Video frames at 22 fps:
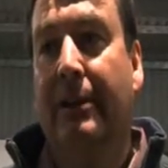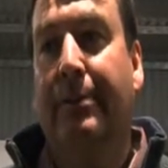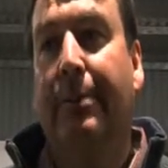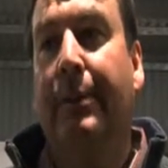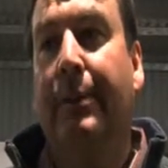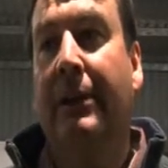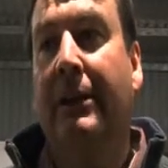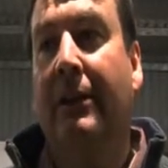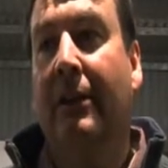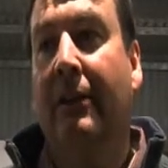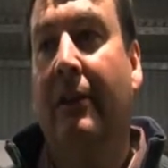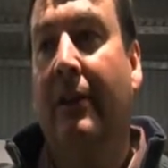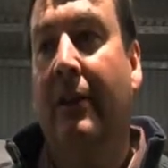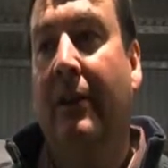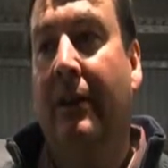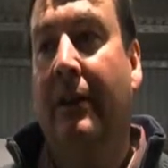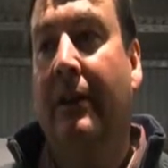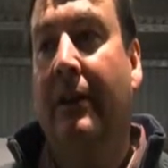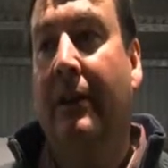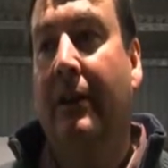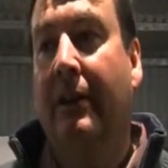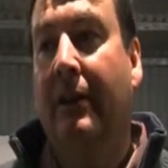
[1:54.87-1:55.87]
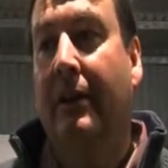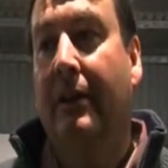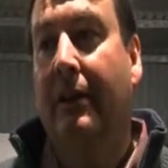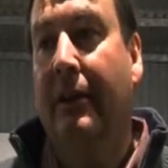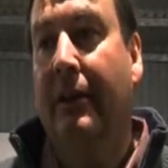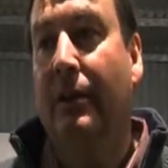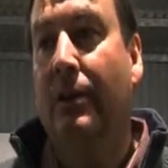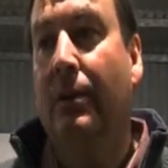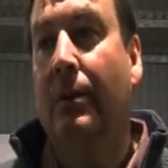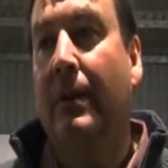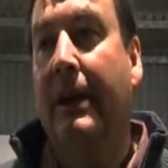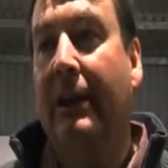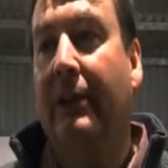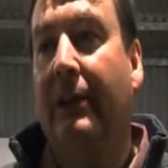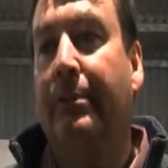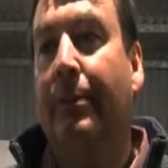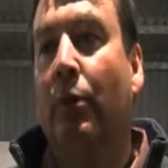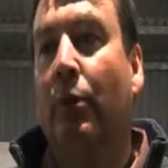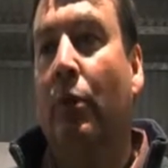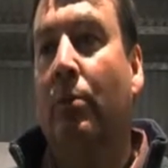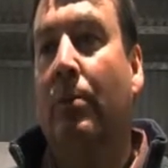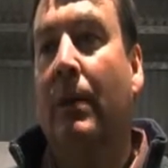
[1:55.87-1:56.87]
to put into the good
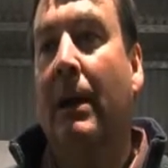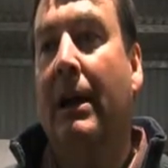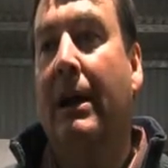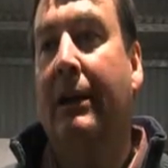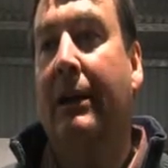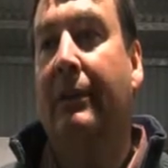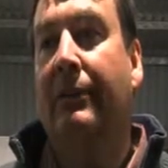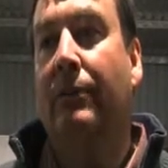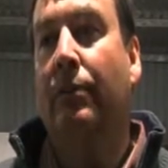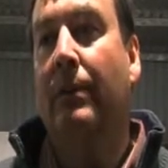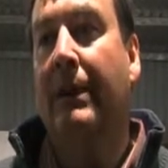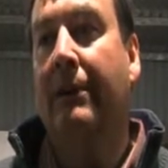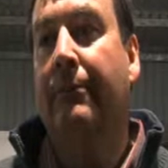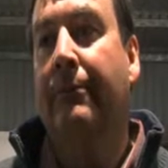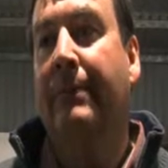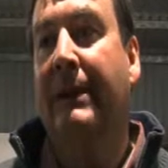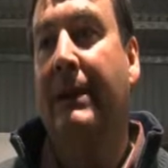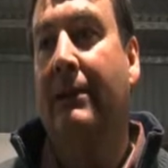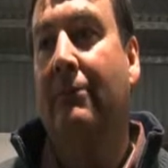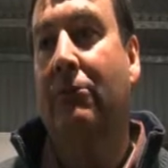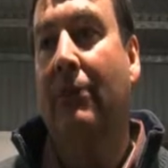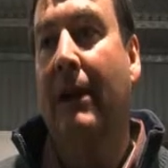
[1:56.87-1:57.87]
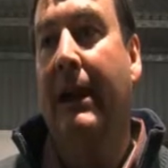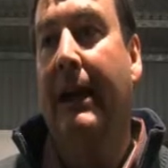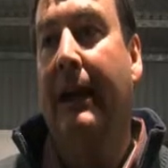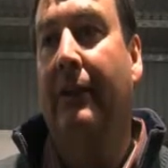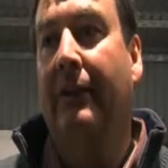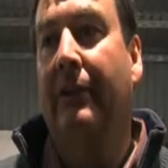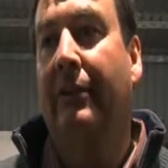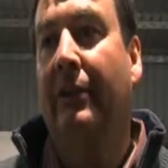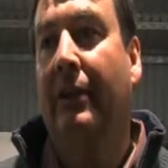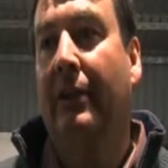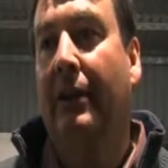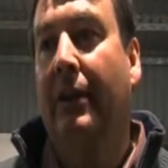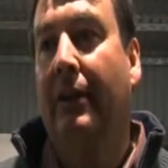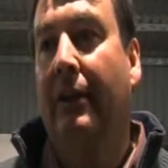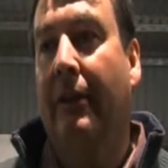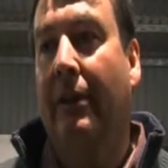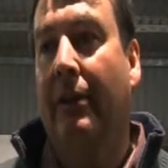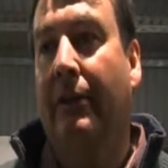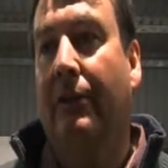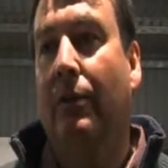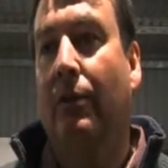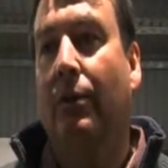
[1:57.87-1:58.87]
export markets where big racks
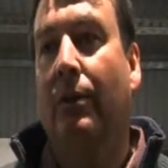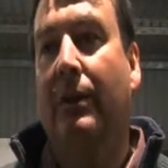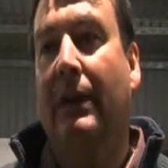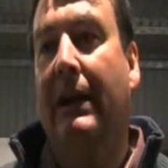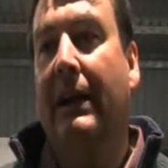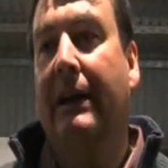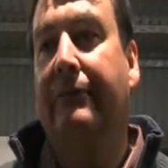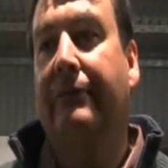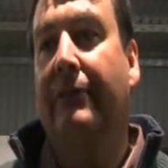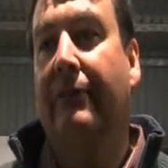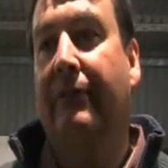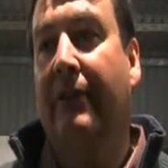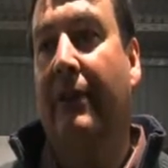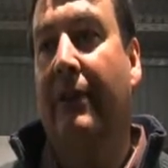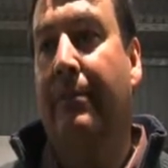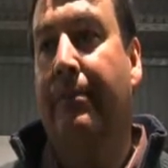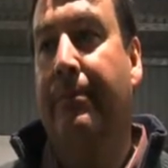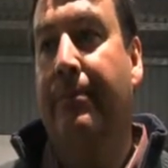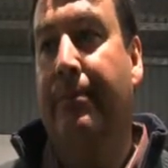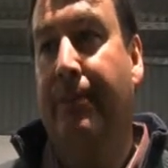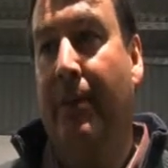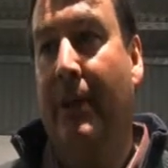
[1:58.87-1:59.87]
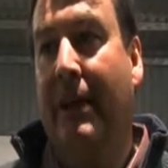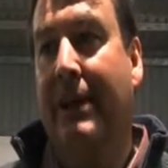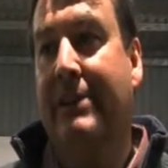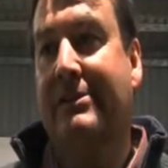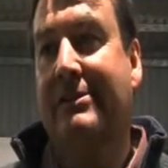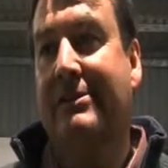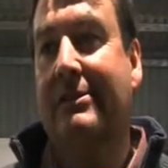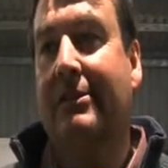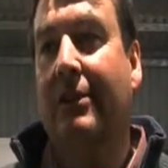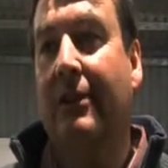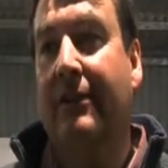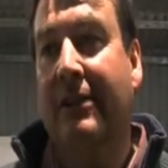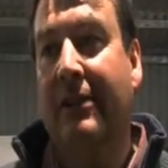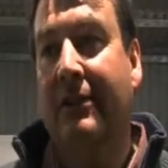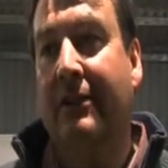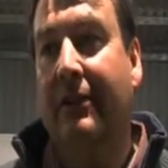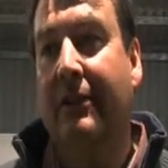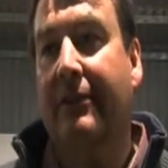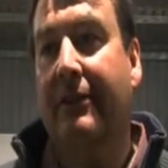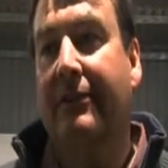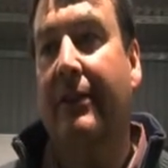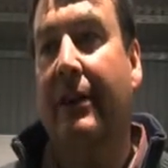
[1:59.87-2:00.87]
that are sought after for places like the
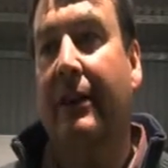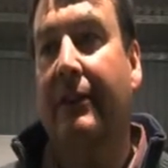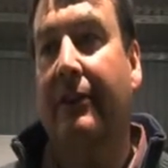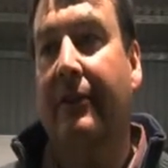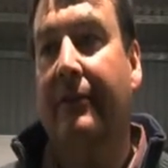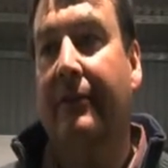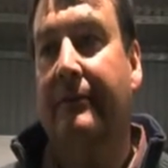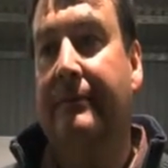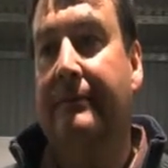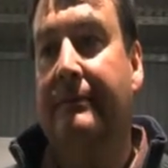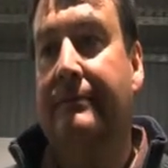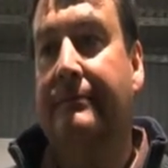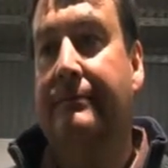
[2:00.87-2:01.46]
United States.